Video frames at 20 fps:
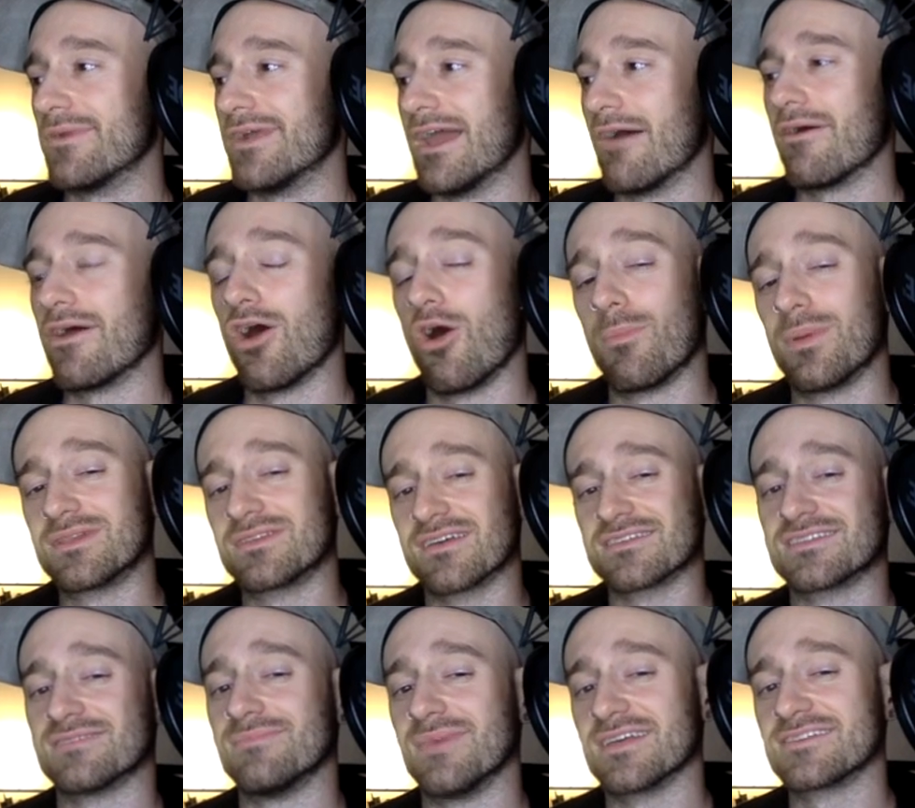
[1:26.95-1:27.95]
Now I hope it
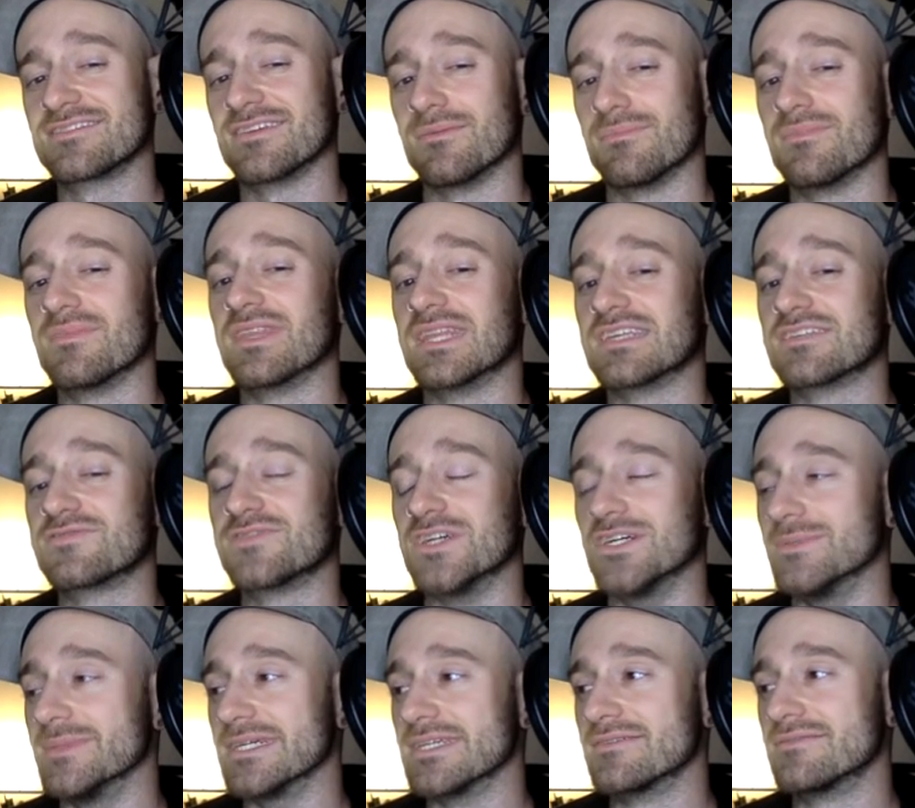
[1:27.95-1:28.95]
doesn't mess up this filming.